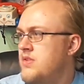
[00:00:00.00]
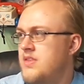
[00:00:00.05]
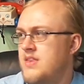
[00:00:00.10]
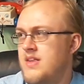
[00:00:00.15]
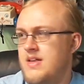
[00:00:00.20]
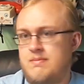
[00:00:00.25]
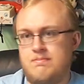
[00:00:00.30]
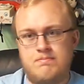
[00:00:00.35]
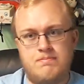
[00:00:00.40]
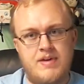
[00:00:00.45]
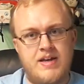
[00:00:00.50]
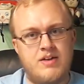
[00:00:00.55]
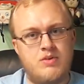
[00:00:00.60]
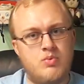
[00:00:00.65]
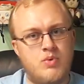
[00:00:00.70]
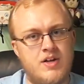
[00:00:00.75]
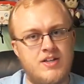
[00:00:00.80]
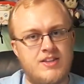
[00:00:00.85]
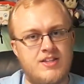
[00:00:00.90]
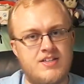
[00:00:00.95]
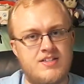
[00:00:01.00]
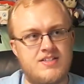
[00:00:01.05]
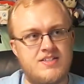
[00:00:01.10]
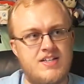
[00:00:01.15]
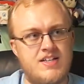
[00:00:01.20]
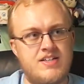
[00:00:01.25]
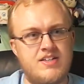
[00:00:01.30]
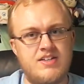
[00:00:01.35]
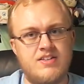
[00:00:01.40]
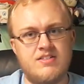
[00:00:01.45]
the big one the
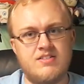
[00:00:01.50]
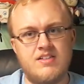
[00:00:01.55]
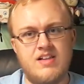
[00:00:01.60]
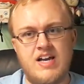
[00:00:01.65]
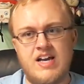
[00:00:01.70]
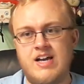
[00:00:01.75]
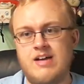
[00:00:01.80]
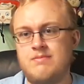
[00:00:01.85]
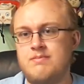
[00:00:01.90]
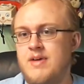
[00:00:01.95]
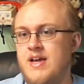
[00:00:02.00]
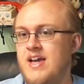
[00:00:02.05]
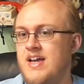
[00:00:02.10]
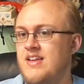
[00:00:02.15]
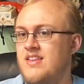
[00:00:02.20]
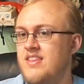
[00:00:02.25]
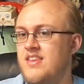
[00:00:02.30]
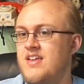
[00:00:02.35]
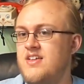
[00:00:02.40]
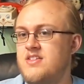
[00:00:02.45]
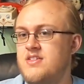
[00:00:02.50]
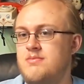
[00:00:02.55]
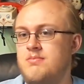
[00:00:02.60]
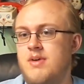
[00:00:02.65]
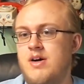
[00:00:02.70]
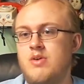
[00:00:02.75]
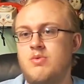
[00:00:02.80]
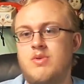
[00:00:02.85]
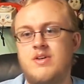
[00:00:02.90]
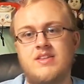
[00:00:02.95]
senior lab and the
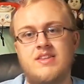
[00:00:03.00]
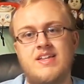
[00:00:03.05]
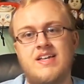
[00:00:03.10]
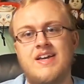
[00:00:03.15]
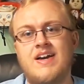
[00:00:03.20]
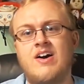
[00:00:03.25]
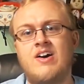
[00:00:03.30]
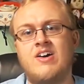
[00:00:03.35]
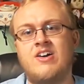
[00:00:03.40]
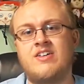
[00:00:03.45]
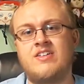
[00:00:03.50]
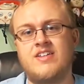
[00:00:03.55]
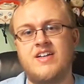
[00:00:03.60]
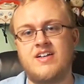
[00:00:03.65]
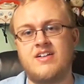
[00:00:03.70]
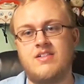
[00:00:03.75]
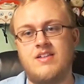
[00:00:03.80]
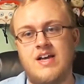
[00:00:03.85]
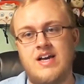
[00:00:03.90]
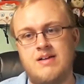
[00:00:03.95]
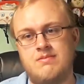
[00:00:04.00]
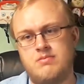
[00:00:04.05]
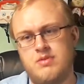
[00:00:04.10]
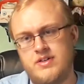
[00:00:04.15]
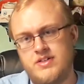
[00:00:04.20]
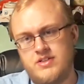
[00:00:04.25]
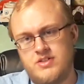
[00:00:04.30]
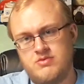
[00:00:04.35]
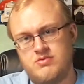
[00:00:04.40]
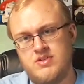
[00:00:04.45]
small one the Arctic lab,
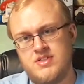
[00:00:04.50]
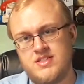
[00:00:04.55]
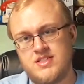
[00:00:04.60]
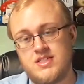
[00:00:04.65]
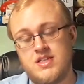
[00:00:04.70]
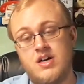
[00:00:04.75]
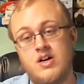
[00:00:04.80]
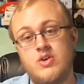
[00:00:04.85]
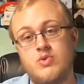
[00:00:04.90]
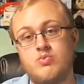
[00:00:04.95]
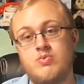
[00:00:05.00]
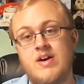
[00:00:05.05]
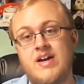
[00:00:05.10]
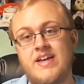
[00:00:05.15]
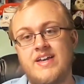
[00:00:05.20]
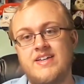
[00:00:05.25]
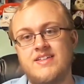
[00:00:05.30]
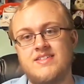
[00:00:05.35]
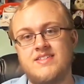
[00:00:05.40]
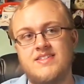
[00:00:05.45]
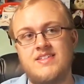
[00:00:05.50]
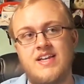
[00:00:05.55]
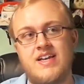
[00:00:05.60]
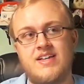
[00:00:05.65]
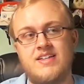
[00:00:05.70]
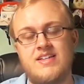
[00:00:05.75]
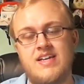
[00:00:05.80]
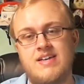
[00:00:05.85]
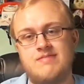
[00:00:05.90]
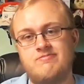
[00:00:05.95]
which was already its
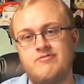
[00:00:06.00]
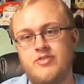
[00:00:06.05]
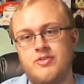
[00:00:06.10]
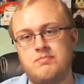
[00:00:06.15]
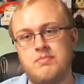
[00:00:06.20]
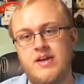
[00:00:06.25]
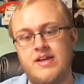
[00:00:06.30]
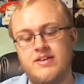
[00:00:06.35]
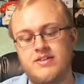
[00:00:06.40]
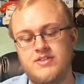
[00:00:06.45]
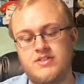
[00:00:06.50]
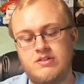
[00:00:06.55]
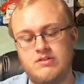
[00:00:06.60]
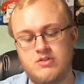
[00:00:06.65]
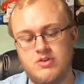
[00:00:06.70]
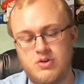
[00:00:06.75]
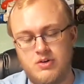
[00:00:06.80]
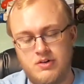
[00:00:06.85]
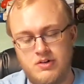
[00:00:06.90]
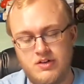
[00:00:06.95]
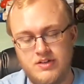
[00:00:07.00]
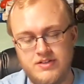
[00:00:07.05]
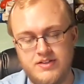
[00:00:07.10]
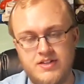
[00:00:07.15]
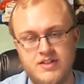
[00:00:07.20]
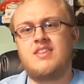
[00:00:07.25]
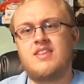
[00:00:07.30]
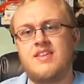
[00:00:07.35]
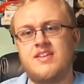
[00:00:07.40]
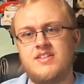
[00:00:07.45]
nickname for being so cold.
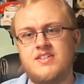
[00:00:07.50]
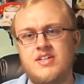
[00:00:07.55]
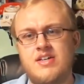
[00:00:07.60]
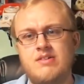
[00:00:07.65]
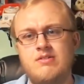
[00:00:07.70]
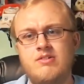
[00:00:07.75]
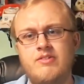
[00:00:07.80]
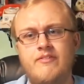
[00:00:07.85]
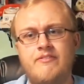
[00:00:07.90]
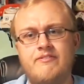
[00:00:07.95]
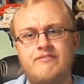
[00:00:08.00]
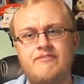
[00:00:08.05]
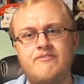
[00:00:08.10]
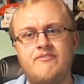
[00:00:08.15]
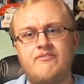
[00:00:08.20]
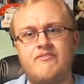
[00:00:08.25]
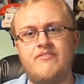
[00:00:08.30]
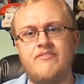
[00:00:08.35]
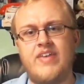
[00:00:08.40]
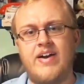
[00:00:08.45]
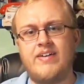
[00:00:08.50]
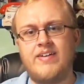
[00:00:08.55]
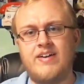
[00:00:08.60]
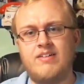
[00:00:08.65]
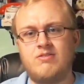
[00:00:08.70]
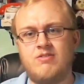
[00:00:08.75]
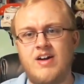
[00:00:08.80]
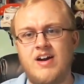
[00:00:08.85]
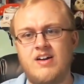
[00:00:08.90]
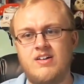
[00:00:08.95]
The two very
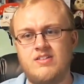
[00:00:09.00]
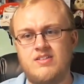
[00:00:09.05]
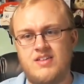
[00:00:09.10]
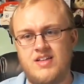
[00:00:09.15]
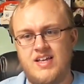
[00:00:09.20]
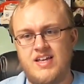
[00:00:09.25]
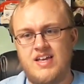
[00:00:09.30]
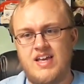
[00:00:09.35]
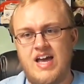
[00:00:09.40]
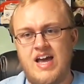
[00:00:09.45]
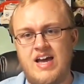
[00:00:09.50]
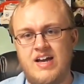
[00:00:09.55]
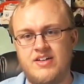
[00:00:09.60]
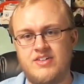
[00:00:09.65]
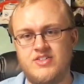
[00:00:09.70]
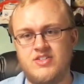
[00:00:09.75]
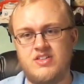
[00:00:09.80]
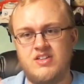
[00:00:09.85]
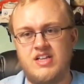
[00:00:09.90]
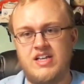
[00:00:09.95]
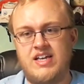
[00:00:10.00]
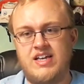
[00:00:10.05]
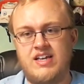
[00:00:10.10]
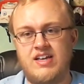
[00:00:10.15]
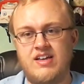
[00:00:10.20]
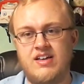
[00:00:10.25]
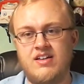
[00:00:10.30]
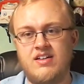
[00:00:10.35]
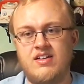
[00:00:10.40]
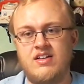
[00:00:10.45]
rarely
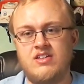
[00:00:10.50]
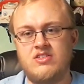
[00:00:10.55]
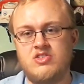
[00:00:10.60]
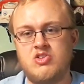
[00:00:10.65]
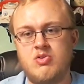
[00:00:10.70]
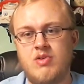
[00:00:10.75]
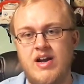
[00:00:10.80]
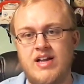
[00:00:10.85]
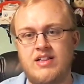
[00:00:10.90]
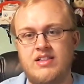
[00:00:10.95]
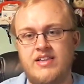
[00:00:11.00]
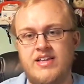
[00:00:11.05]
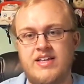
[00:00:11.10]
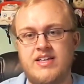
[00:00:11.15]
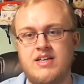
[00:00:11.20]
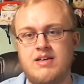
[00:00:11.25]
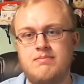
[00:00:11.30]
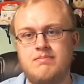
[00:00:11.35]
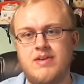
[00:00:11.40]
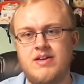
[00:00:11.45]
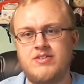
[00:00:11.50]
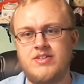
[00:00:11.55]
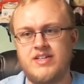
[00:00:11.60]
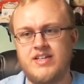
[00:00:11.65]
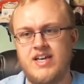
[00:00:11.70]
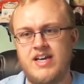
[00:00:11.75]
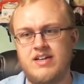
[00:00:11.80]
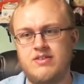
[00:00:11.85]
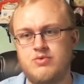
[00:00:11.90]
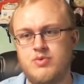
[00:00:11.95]
actually directly
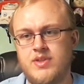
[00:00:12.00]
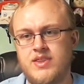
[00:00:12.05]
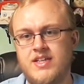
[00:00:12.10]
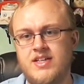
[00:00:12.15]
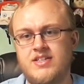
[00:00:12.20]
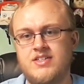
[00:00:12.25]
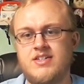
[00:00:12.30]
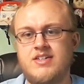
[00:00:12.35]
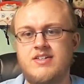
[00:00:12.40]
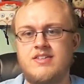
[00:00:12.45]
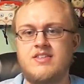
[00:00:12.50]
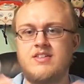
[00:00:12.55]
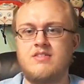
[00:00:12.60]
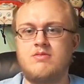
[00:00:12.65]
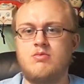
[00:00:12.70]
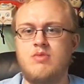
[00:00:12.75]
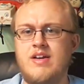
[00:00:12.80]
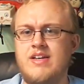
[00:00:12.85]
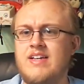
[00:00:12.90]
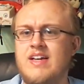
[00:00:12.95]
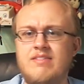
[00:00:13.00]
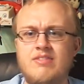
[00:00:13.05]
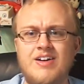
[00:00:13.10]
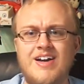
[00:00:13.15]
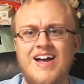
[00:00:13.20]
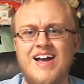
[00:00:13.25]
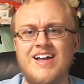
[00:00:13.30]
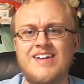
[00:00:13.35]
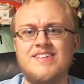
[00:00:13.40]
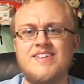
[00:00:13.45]
communicate with each other. We never
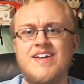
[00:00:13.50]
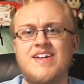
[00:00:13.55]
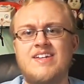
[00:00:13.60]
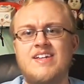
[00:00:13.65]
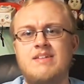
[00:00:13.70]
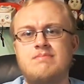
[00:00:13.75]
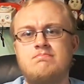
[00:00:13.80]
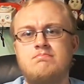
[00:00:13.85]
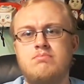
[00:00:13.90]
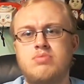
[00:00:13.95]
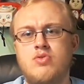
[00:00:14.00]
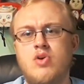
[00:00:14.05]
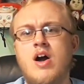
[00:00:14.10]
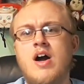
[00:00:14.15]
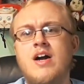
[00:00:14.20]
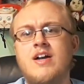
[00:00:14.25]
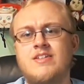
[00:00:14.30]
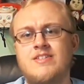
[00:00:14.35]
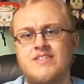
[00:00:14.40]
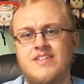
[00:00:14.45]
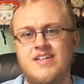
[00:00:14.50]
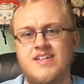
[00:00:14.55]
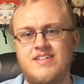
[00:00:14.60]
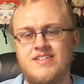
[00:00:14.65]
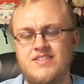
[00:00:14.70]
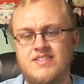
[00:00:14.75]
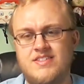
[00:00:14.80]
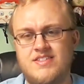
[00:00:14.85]
had any proxies